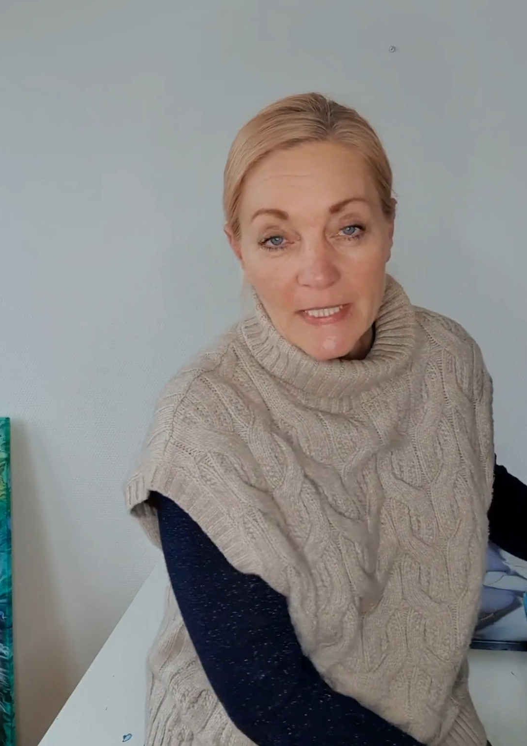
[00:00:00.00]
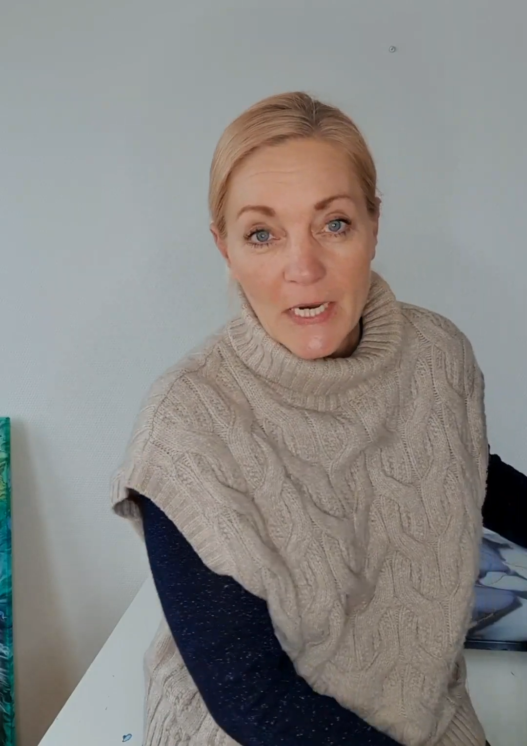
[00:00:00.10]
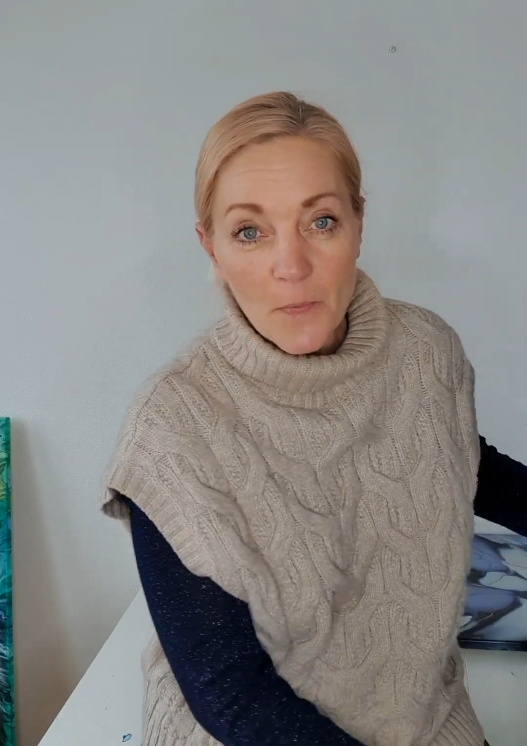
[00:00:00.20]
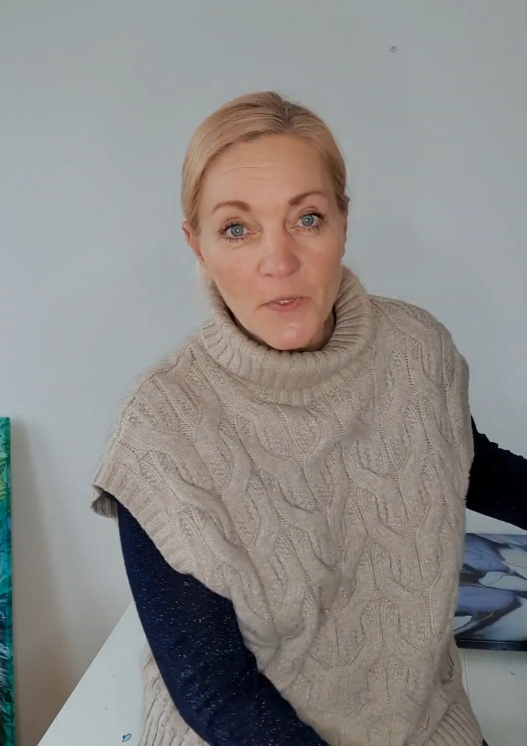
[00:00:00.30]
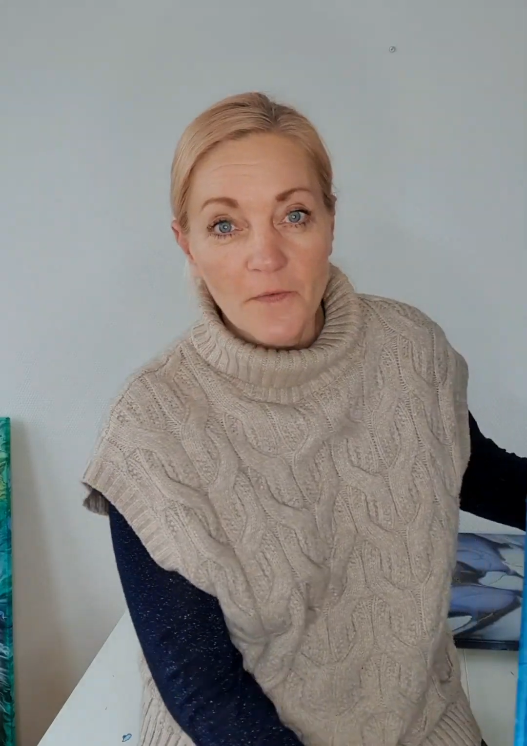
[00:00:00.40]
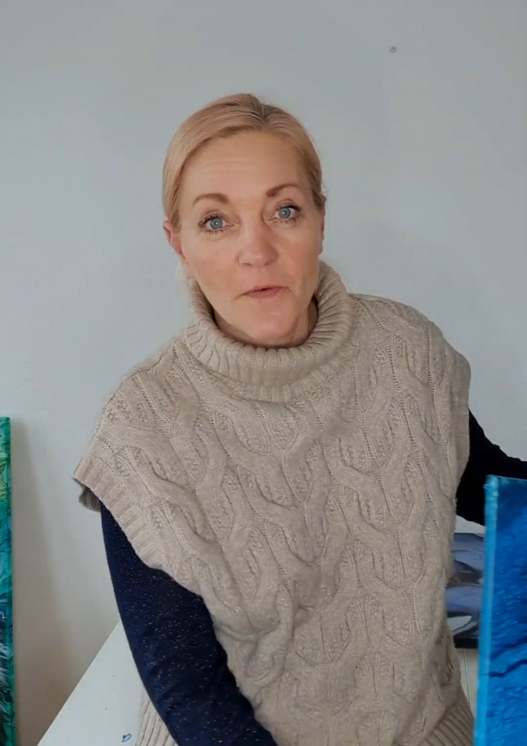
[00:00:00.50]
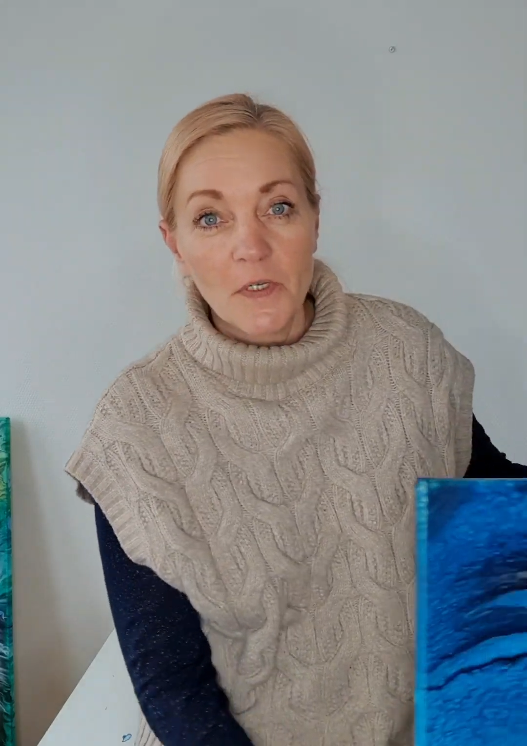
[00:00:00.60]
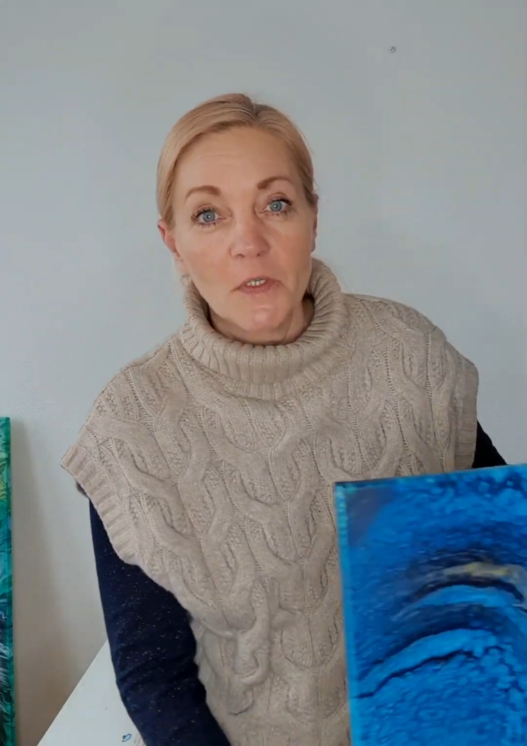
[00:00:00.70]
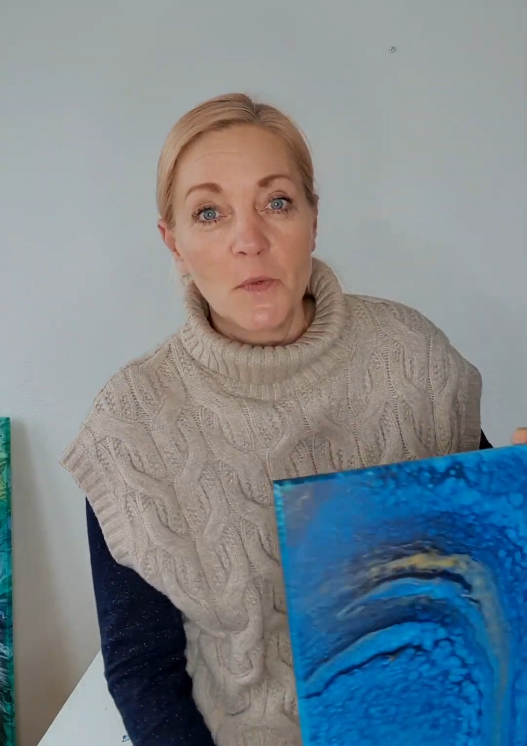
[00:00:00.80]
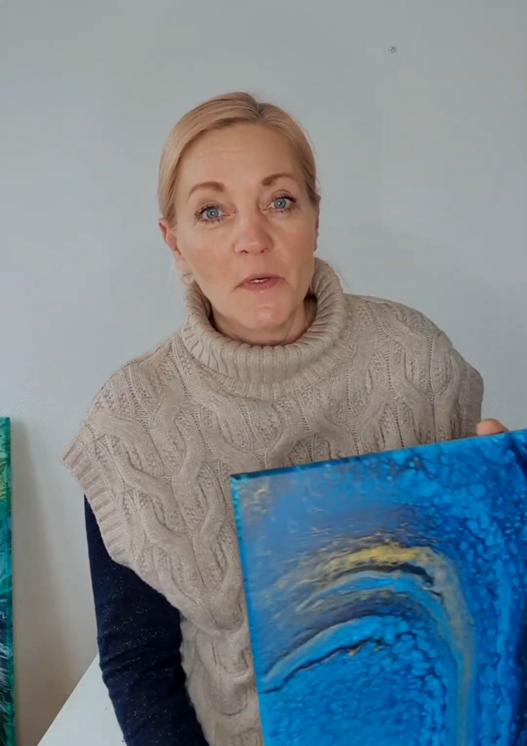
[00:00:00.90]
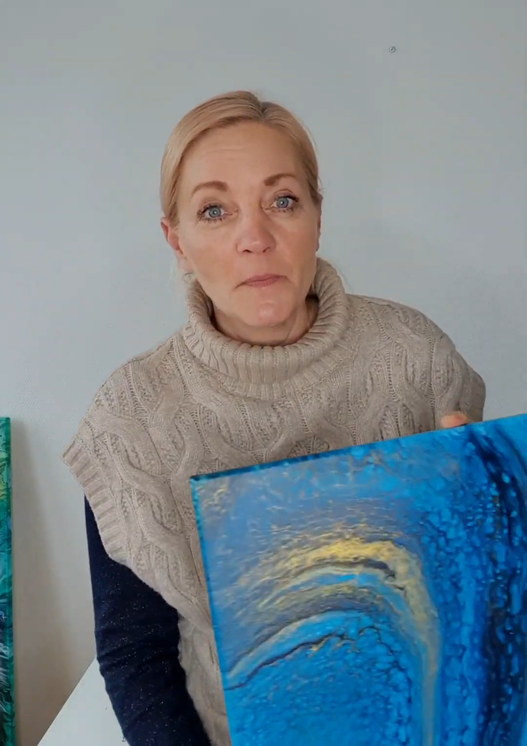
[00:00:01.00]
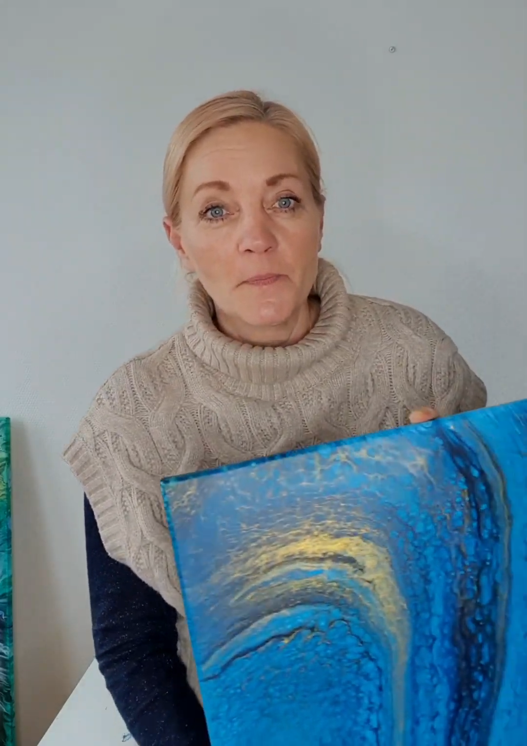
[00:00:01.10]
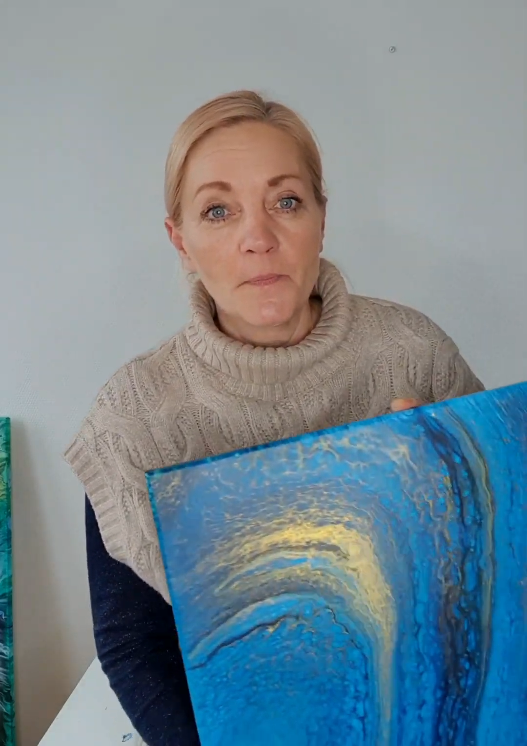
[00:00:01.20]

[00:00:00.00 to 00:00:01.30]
start with the first one.